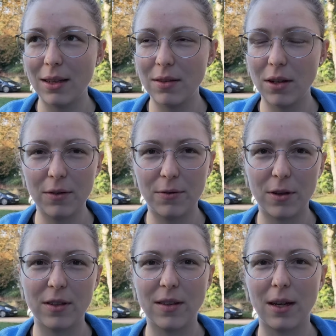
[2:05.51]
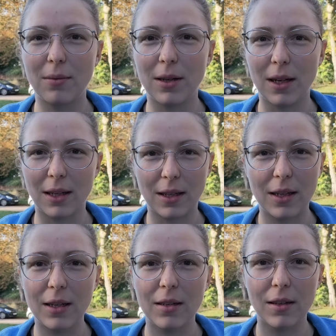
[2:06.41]
It's not the first time that I did
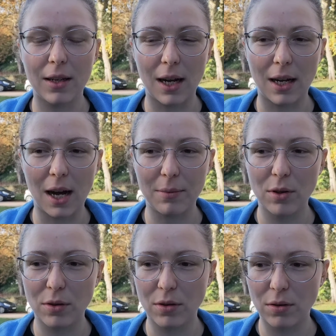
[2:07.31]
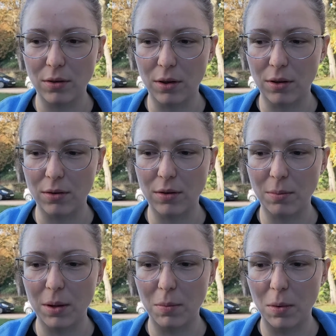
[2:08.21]
it. I'm used to go to
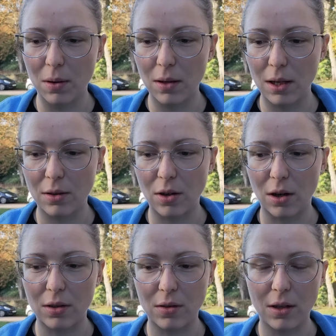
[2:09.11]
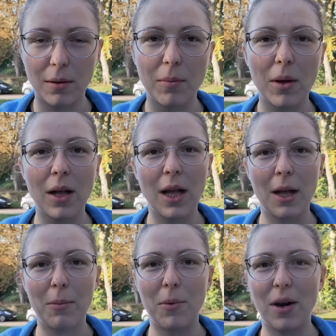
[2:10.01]
people and talk to them,
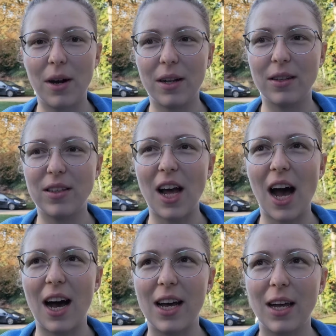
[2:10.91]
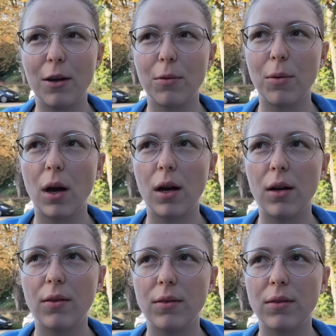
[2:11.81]
but I
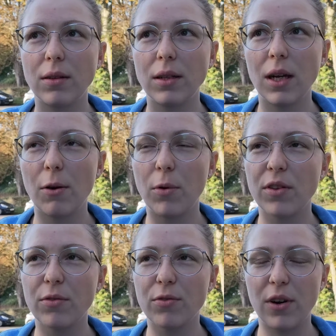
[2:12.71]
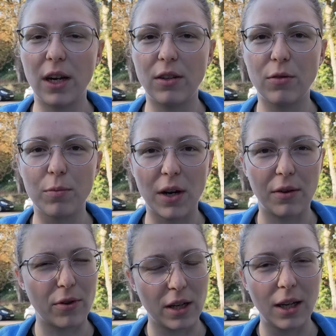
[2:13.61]
was afraid to
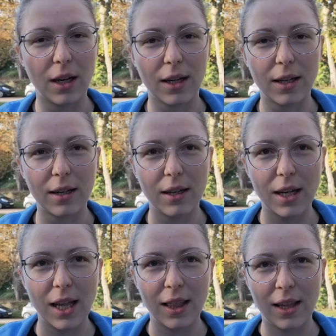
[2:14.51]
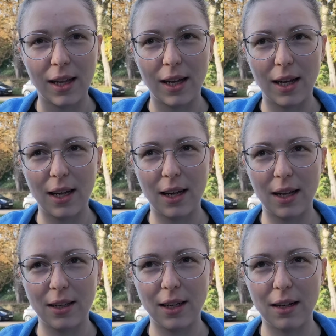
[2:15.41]
pray for healing.
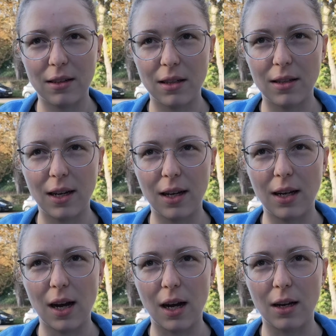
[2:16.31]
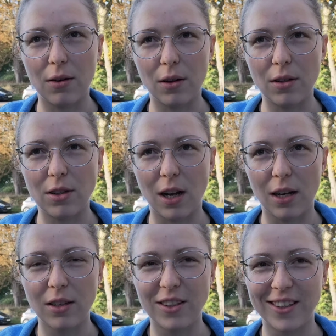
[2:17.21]
And yesterday I got
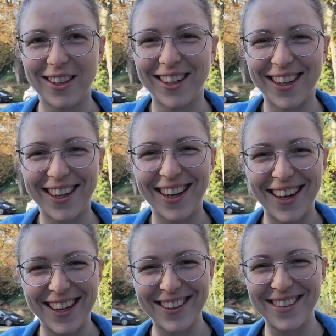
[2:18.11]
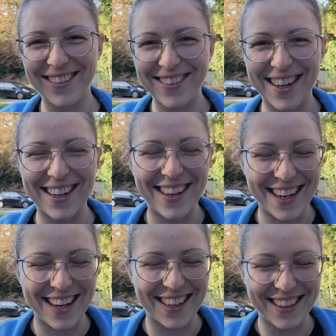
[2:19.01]
challenged to do that,
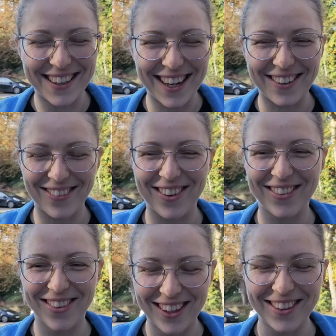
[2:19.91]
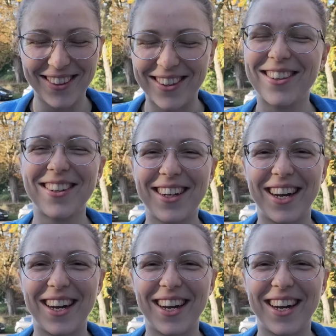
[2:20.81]
and that was really good.